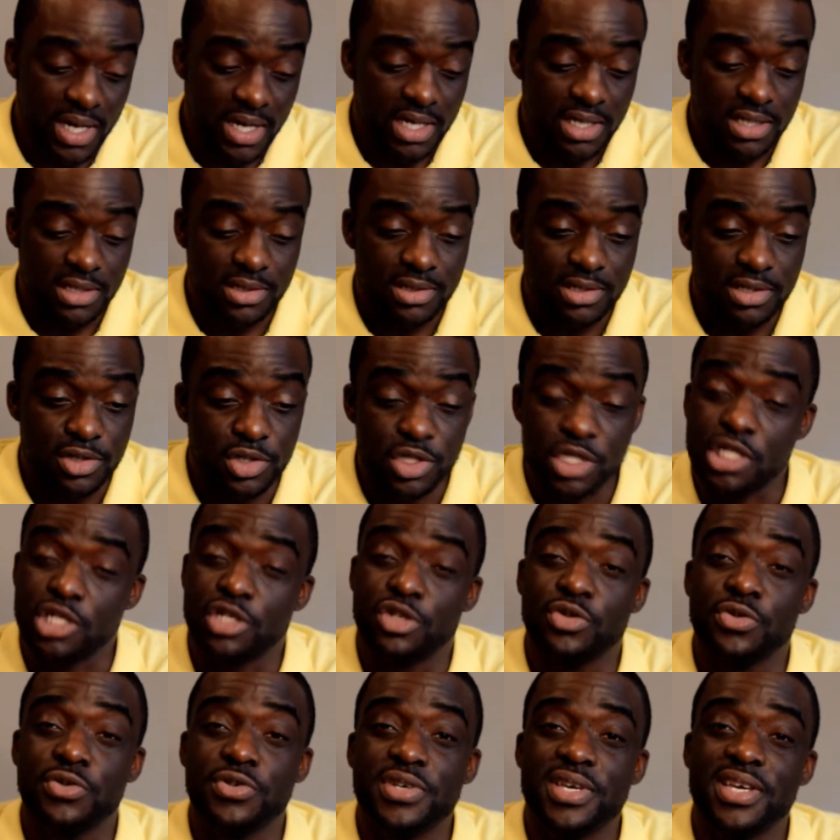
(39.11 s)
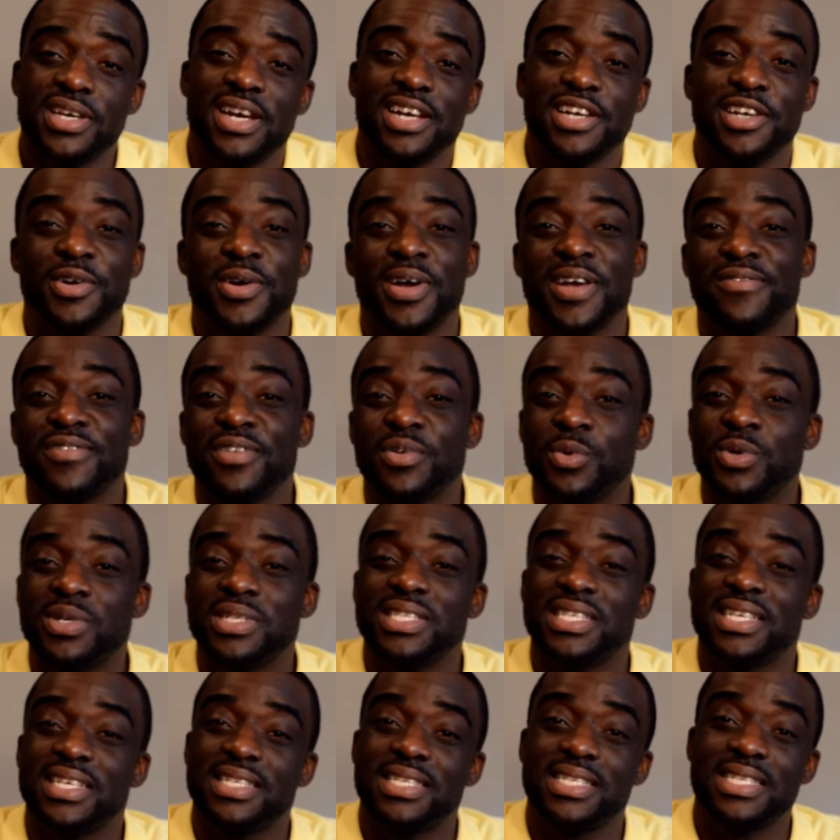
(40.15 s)
So it's a new year. I know everyone's
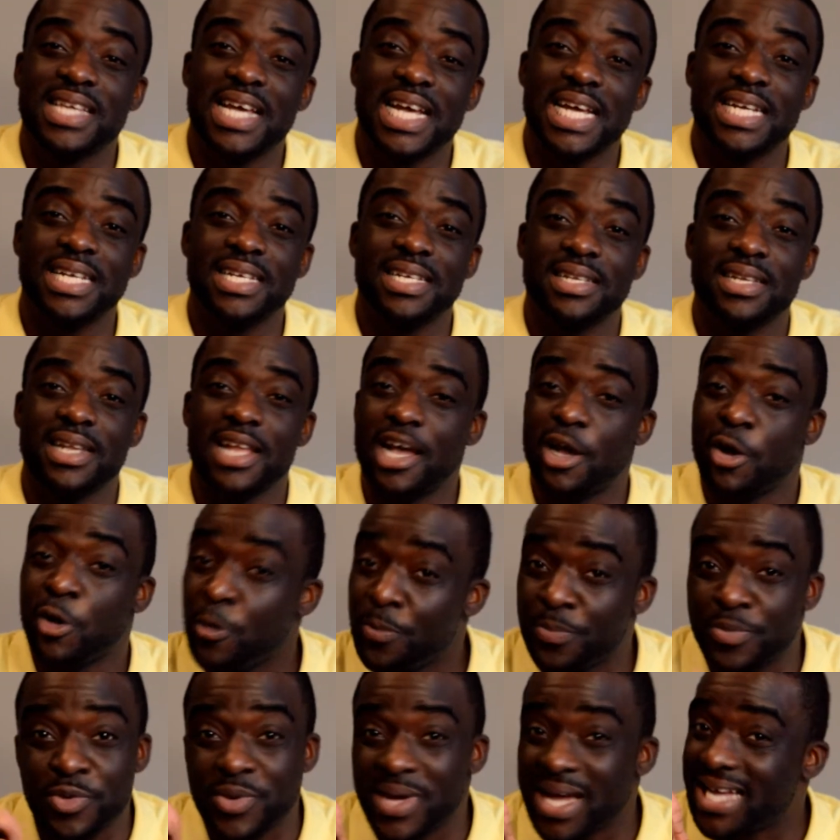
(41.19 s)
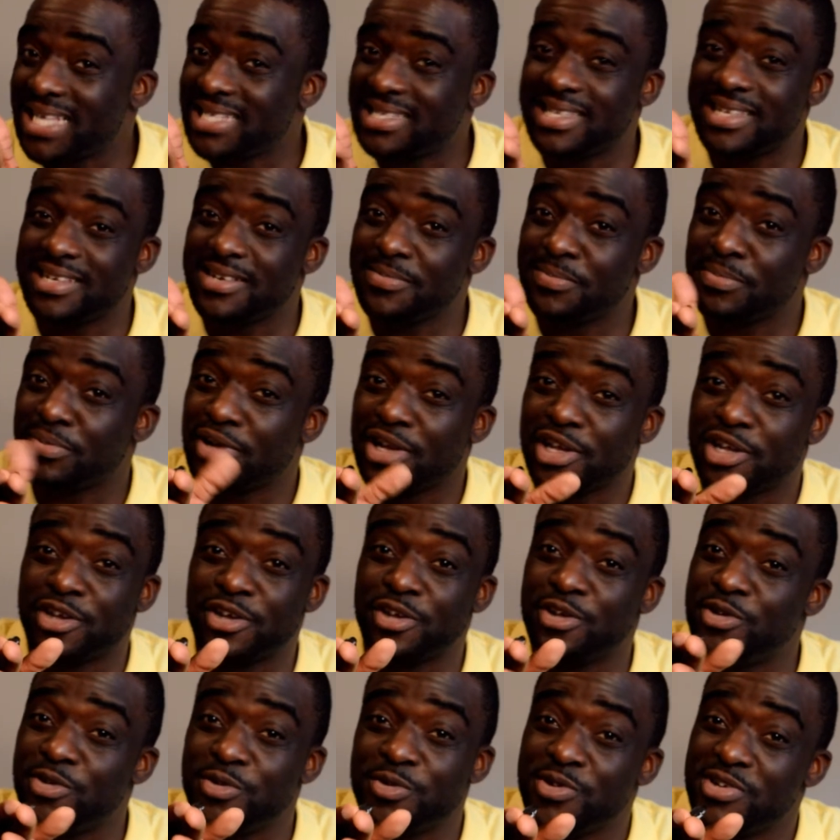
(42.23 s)
excited. I hope you guys didn't break your
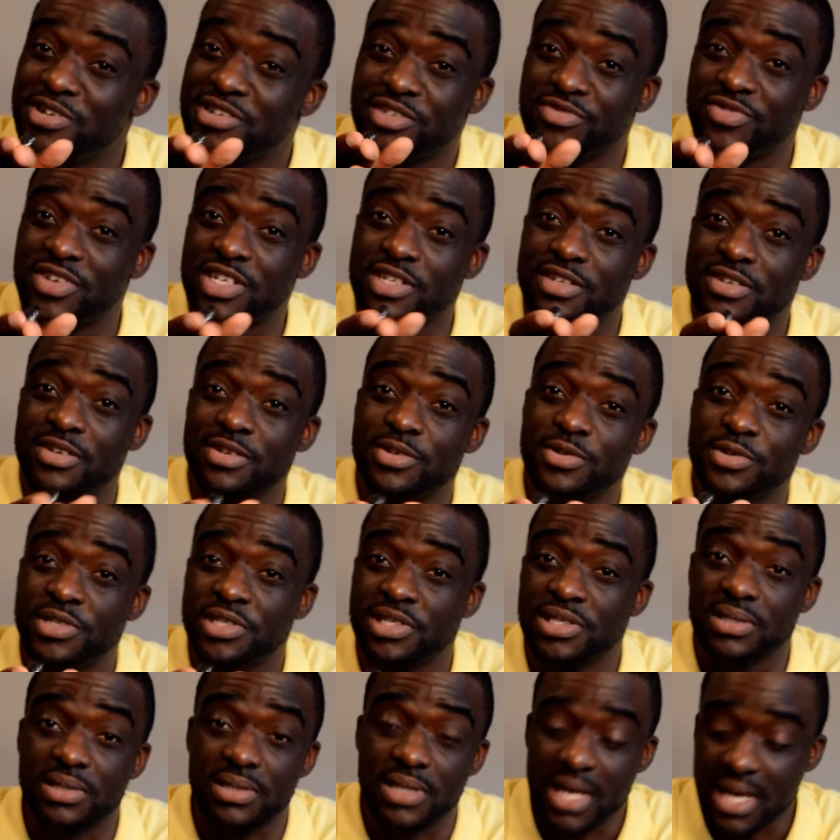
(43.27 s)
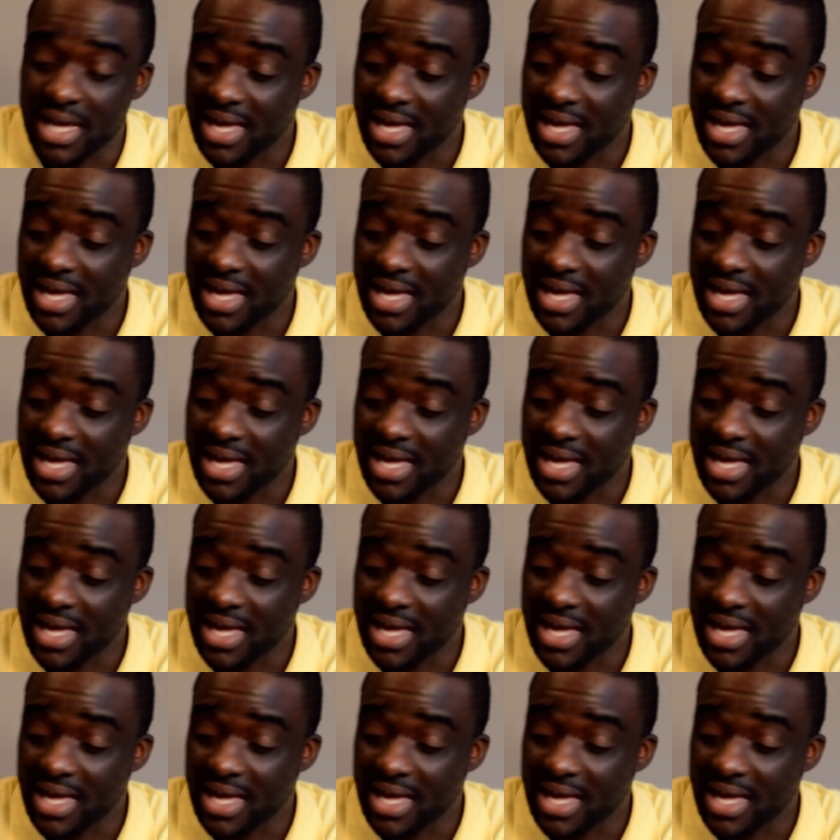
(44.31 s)
New Year's resolution.